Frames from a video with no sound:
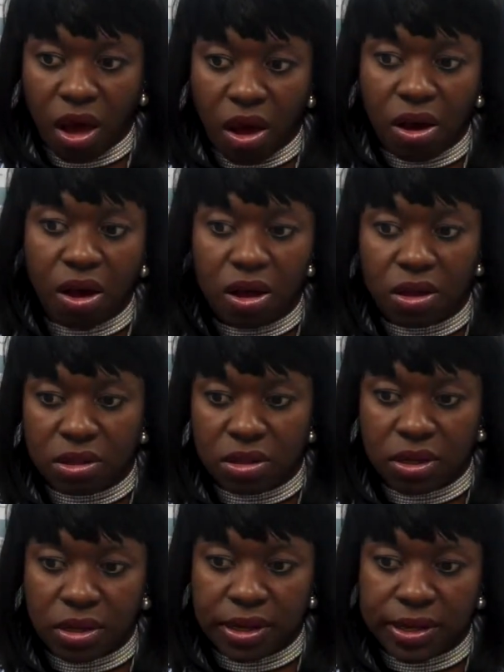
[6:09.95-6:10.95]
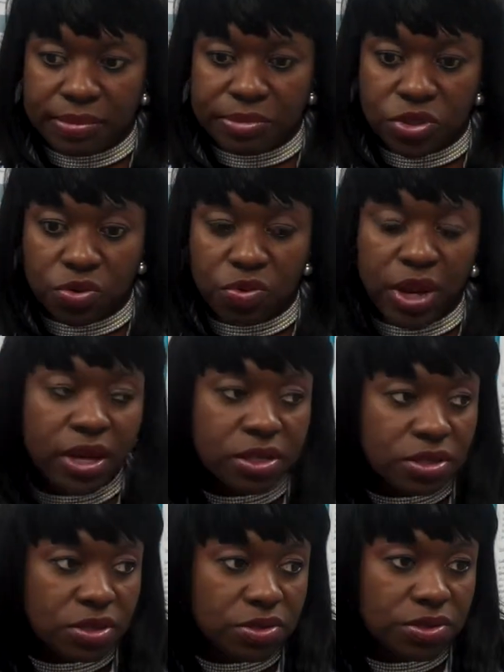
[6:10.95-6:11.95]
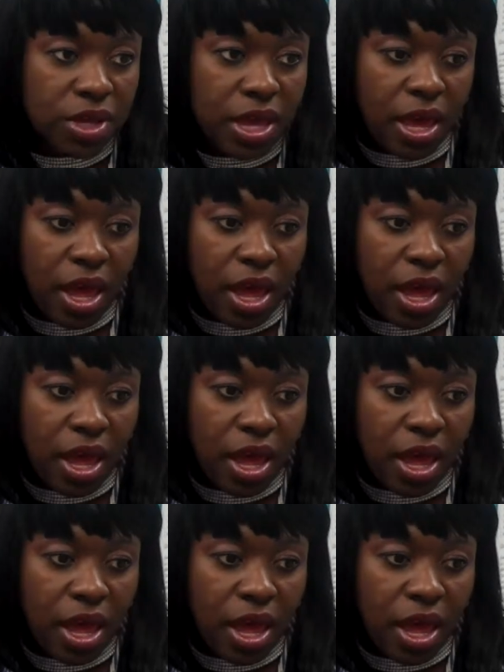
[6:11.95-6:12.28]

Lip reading: all directors